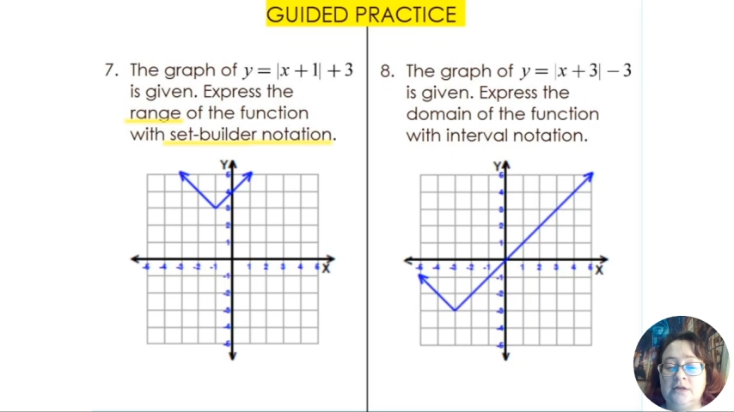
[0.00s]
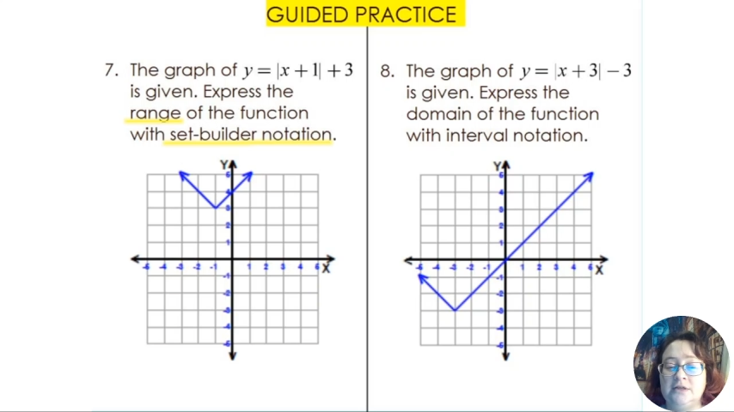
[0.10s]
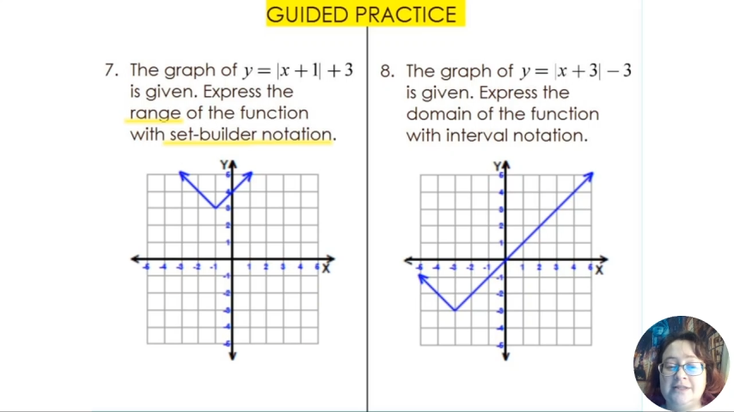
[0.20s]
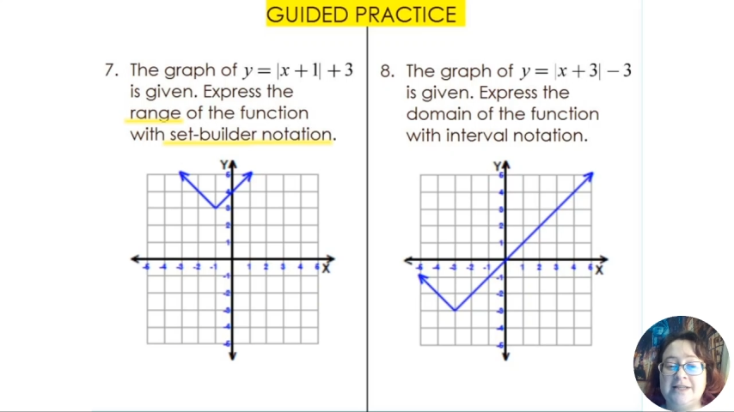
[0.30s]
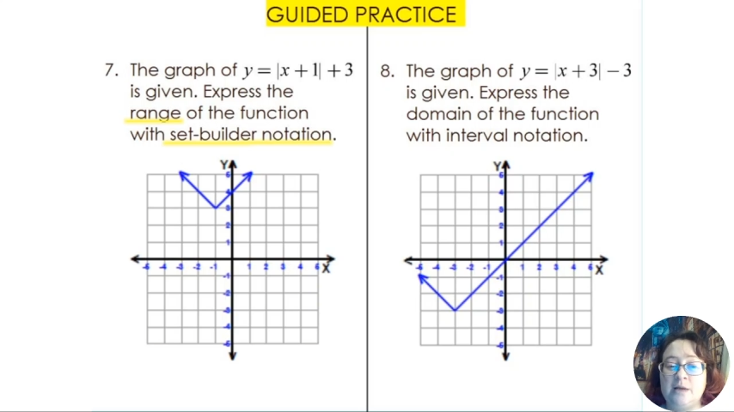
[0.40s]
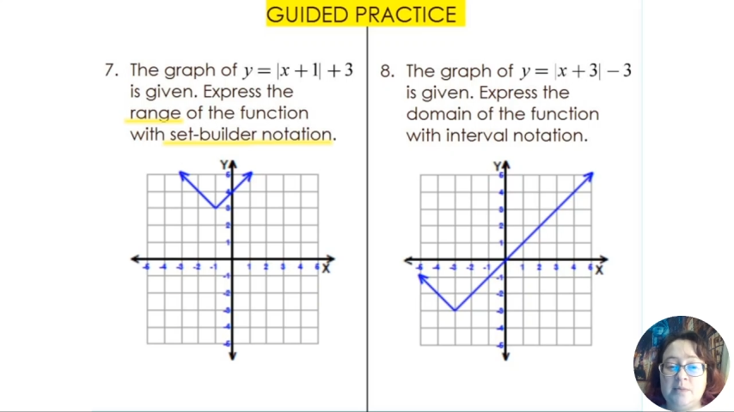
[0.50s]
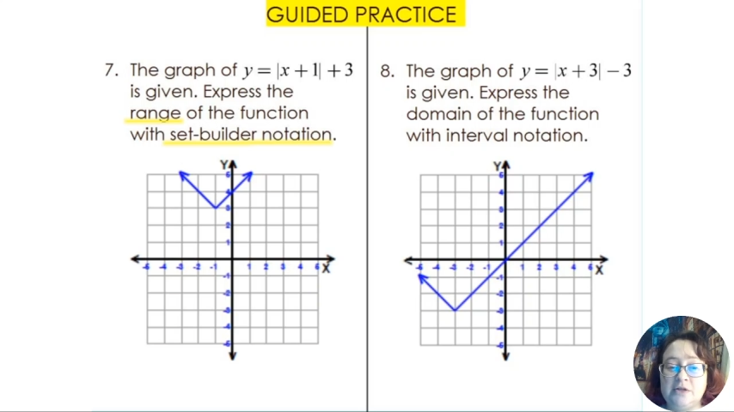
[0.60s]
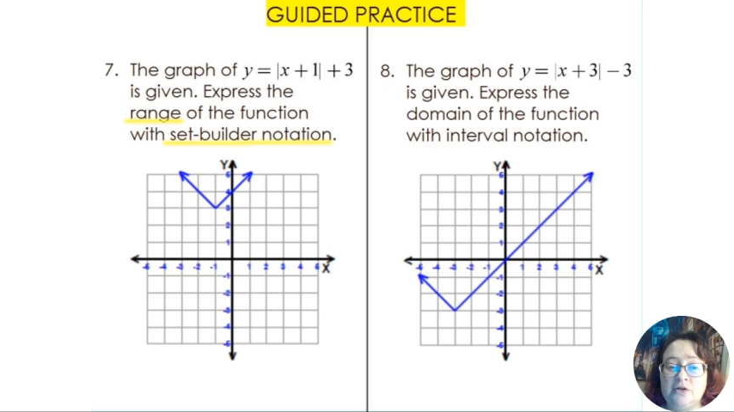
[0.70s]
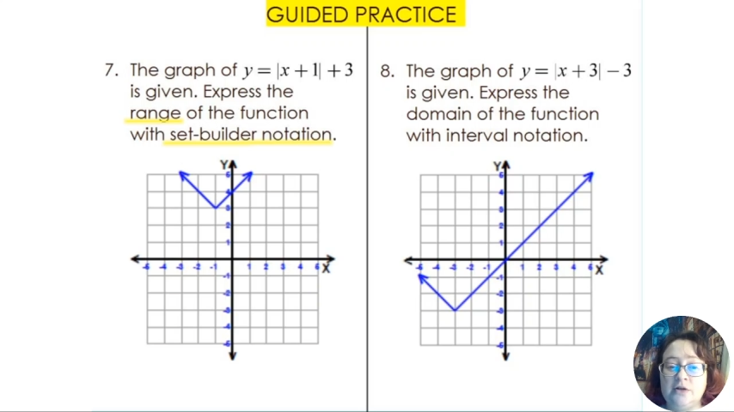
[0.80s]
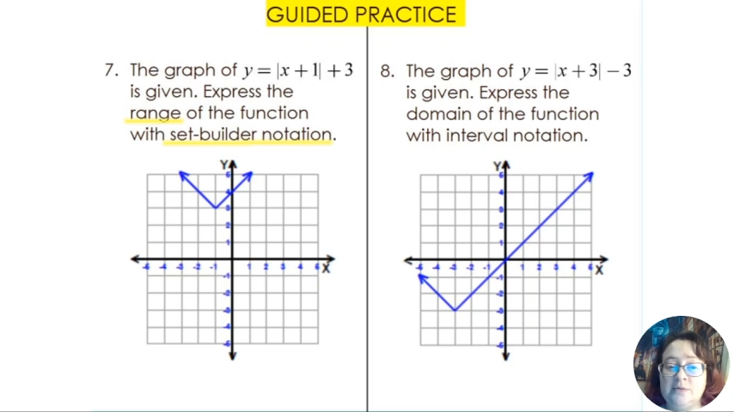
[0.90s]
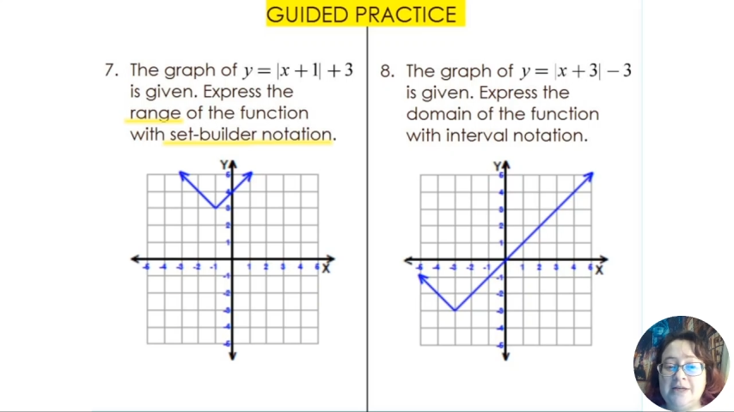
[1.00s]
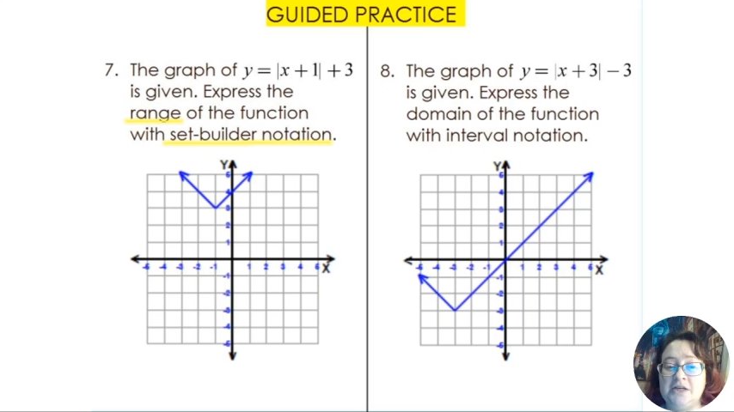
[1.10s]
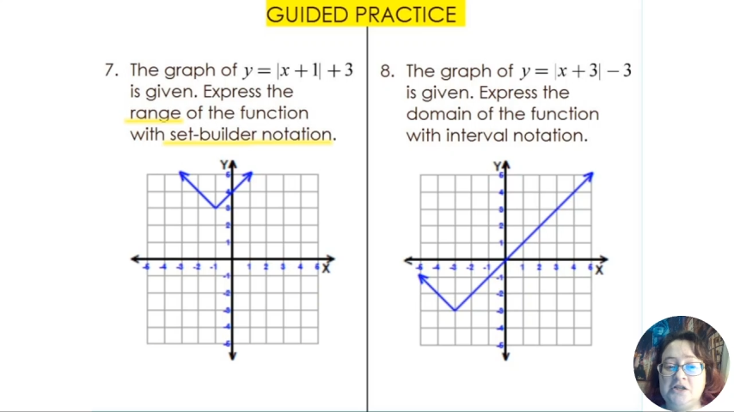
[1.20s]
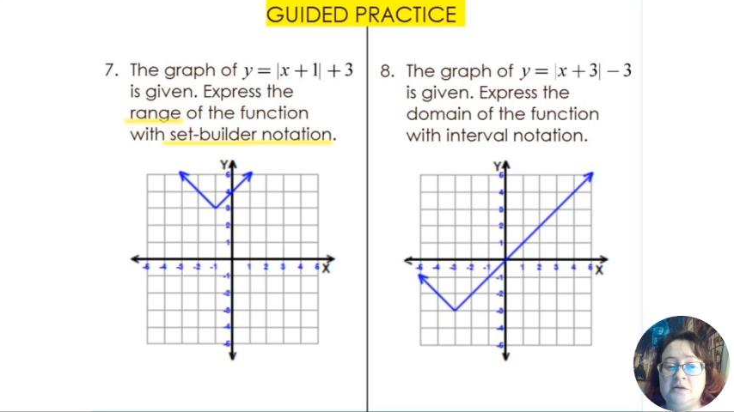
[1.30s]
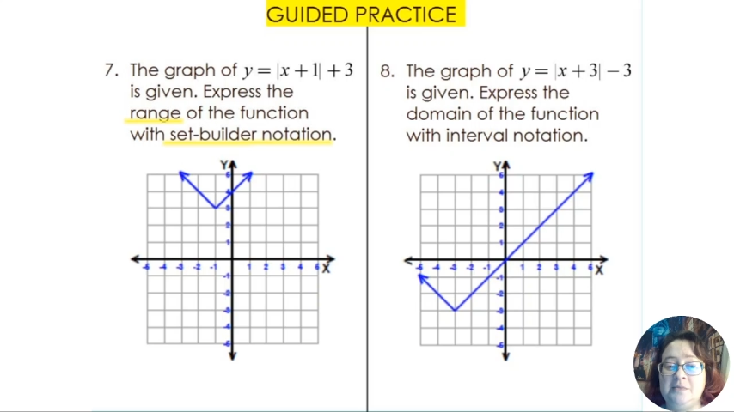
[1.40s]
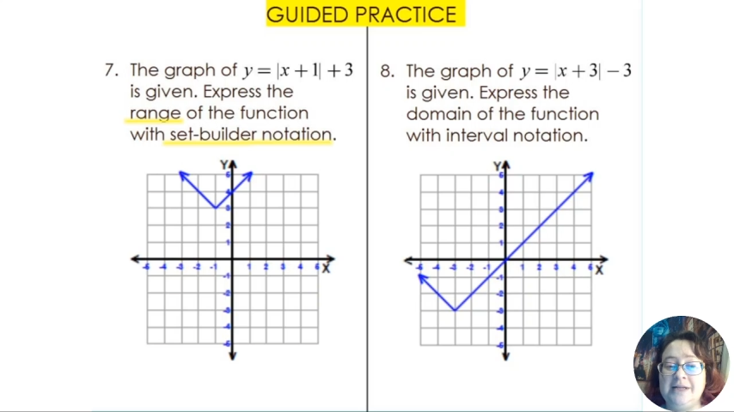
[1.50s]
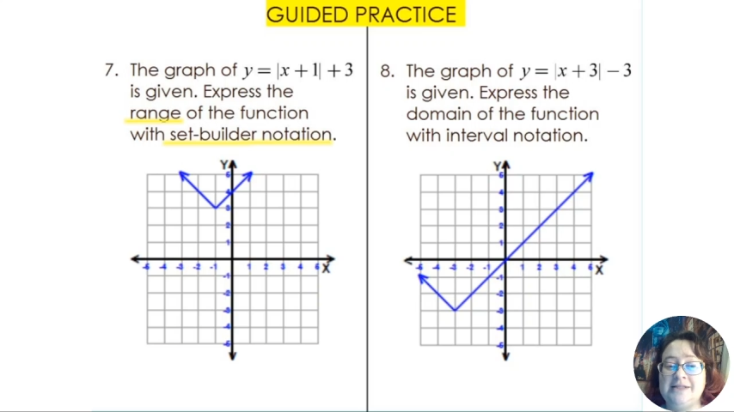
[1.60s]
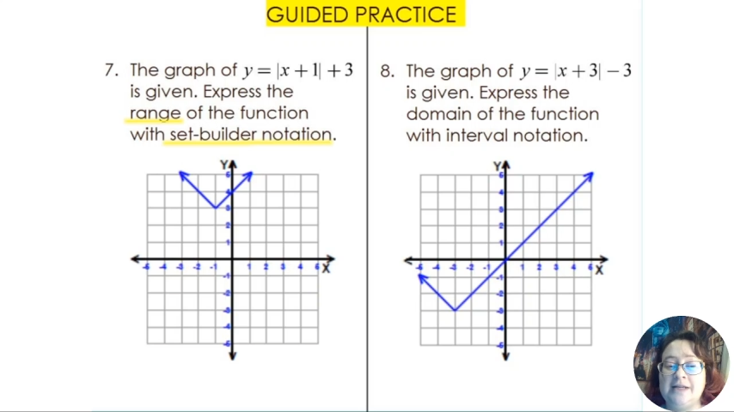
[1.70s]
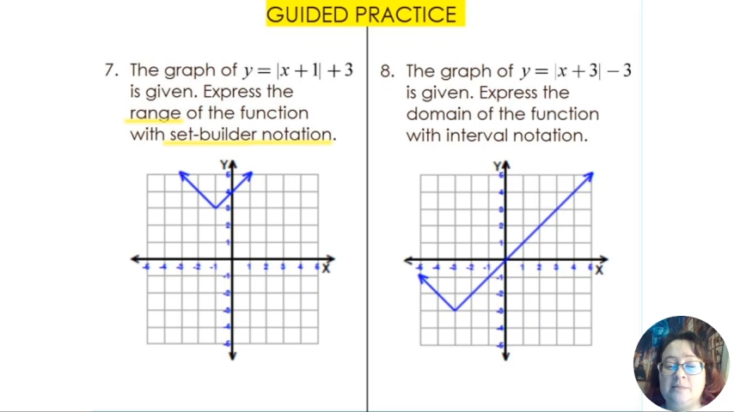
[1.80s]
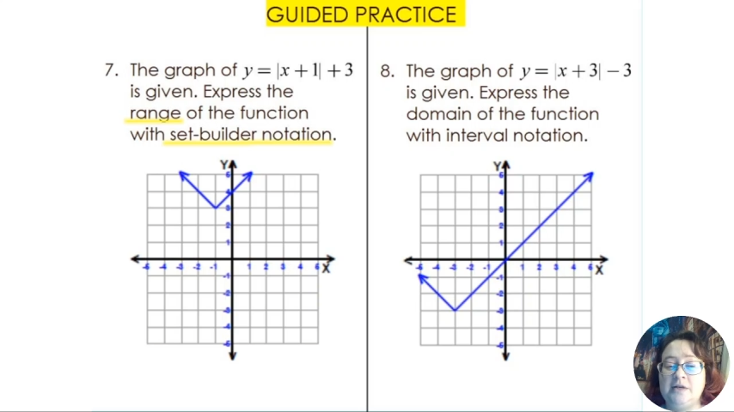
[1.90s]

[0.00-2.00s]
Set builder notation means I'm